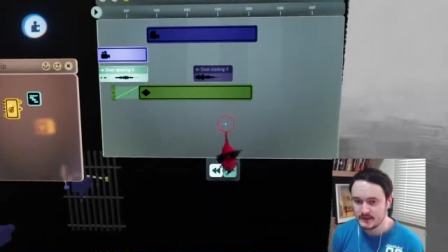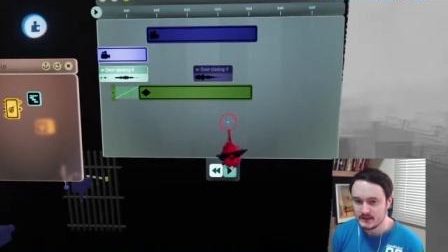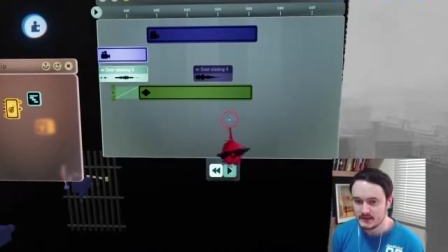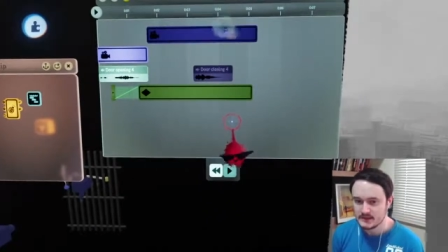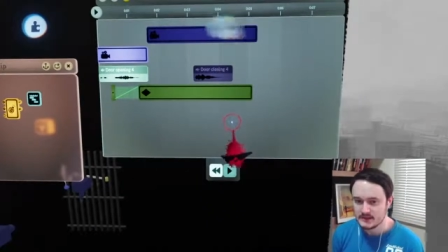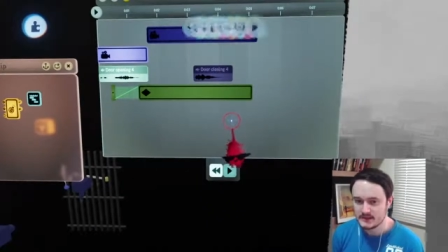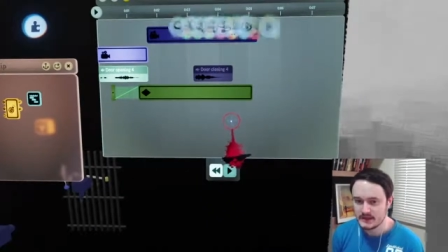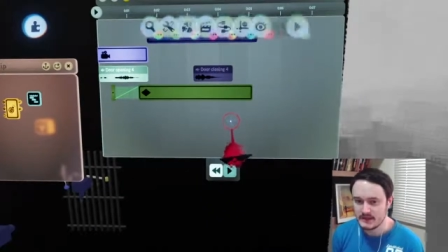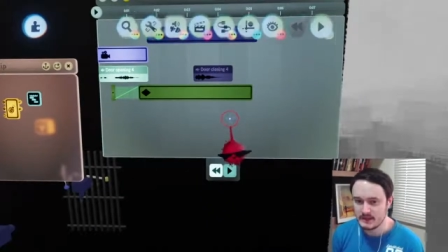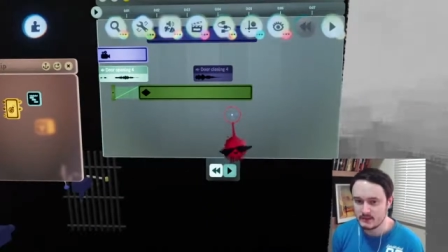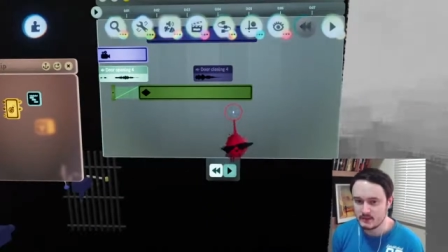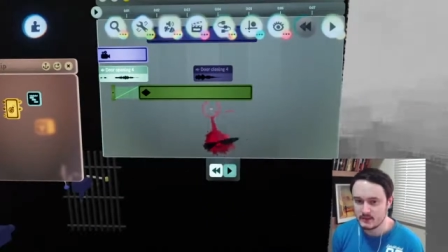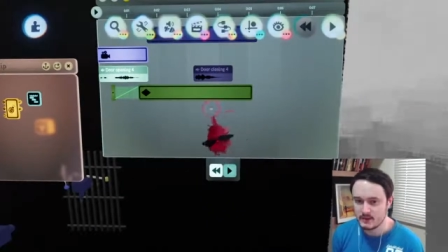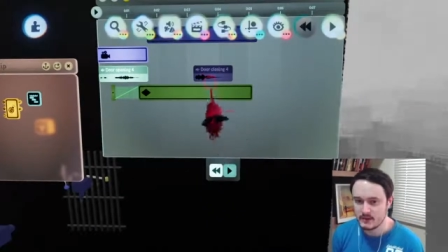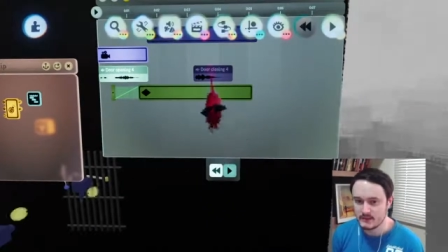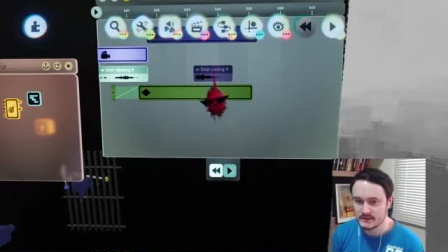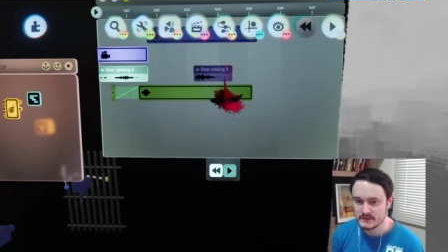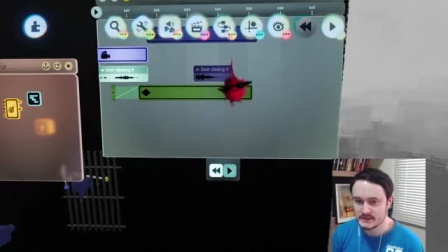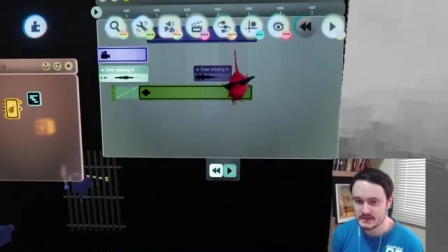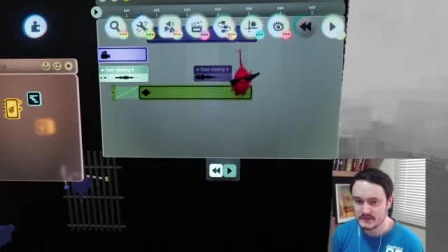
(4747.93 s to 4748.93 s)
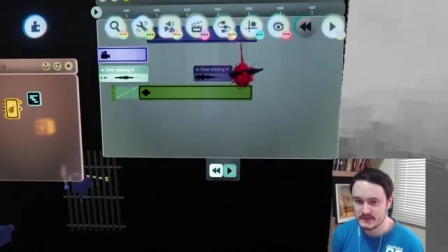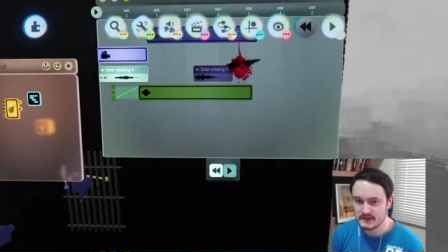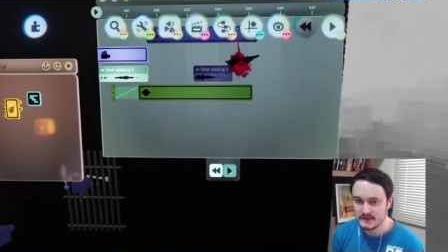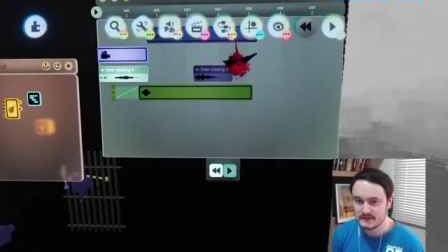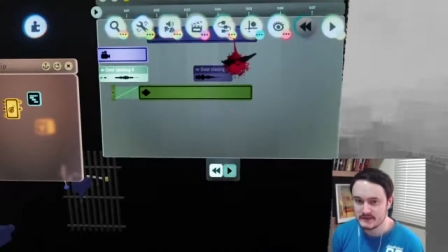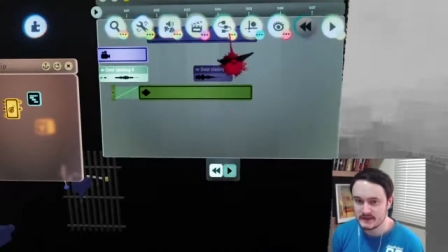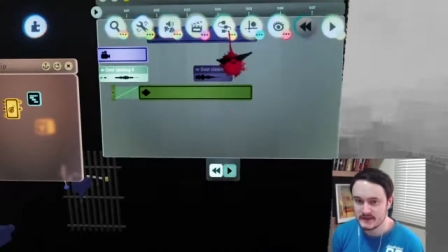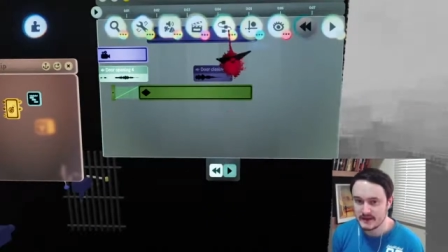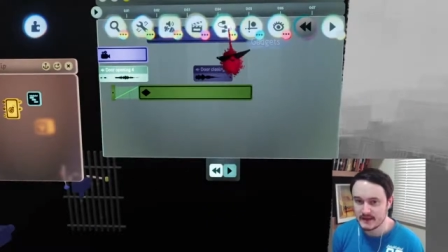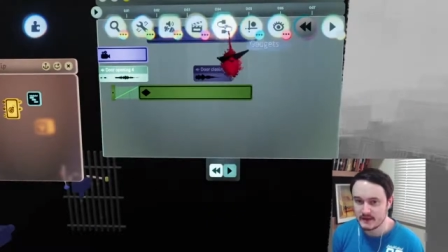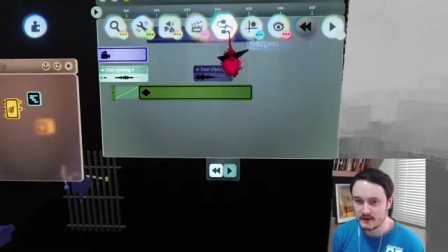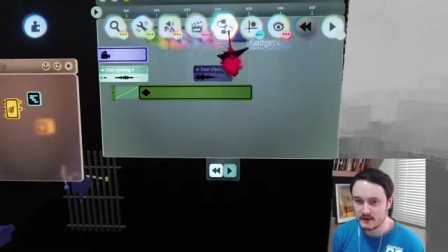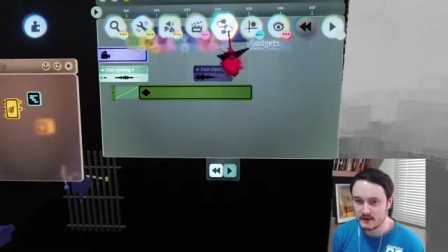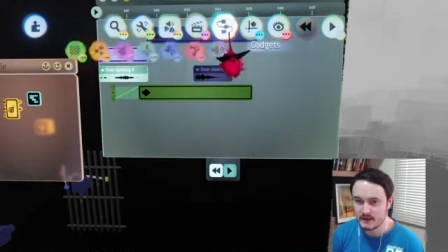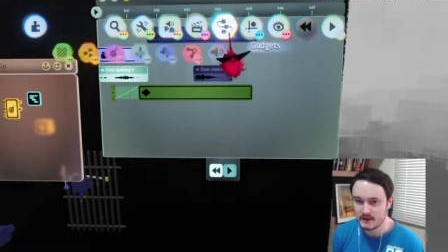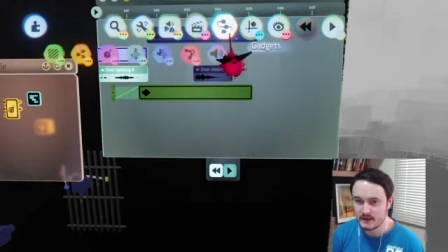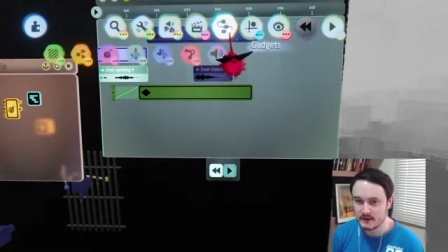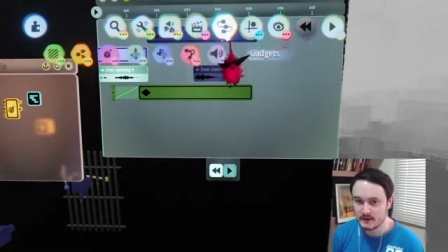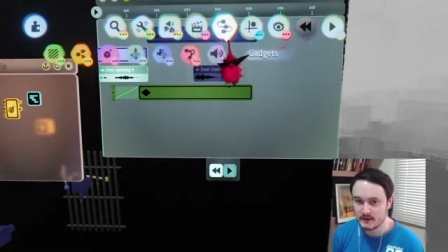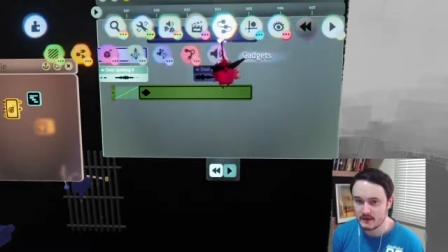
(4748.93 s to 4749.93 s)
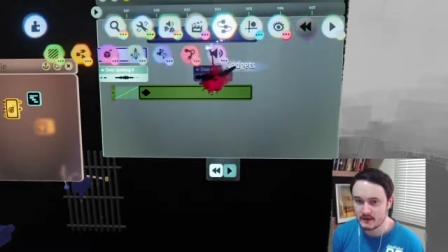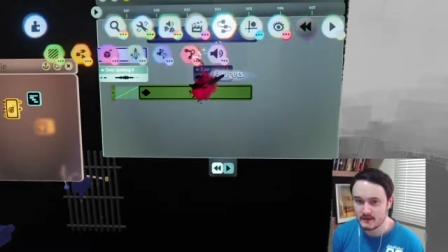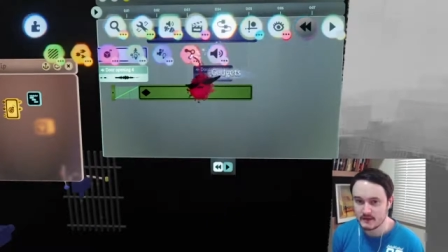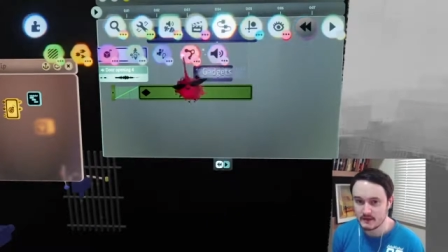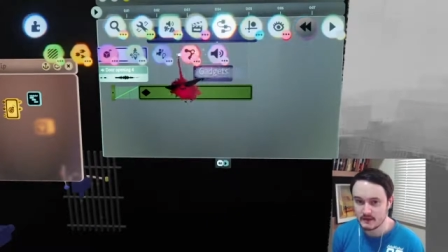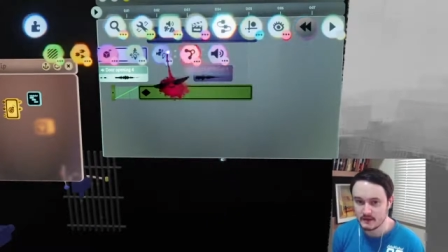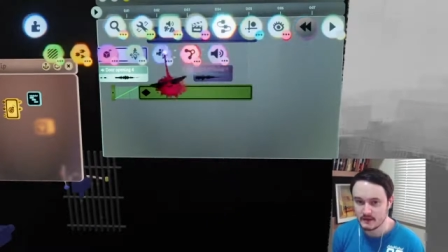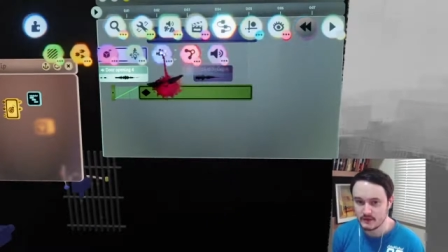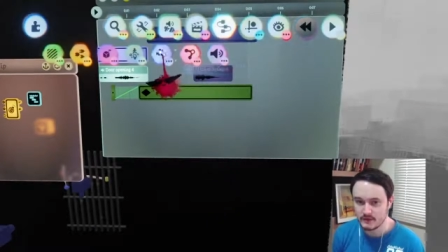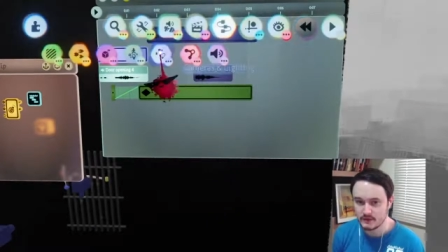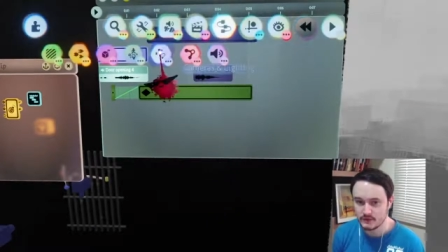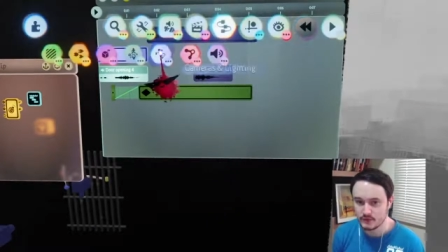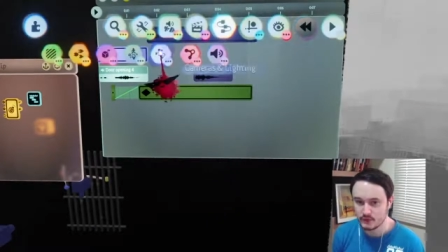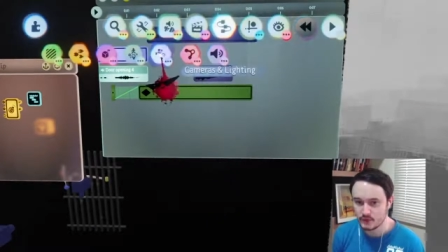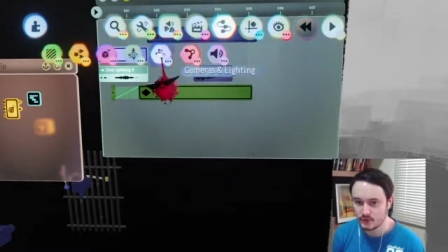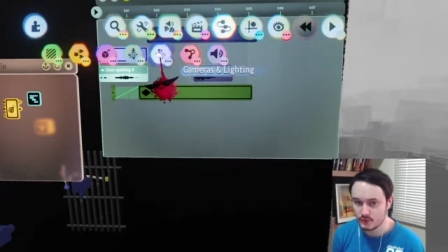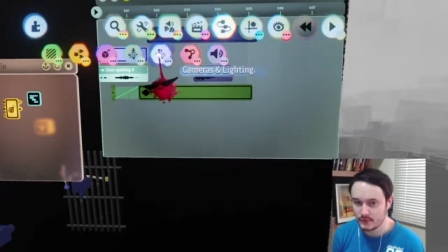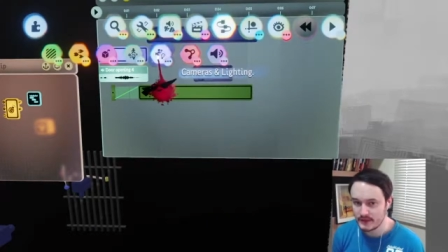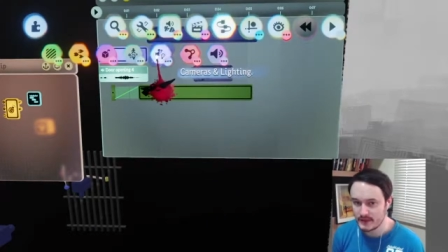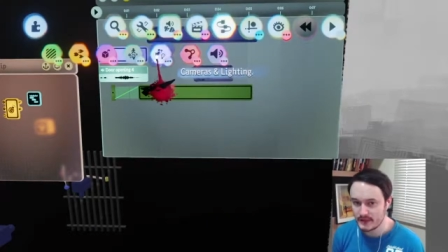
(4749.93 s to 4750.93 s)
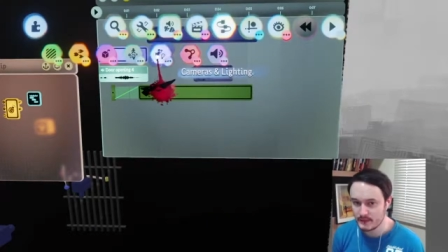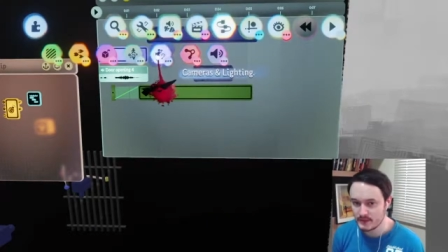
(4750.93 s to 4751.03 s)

So then we obviously need to get our doorway,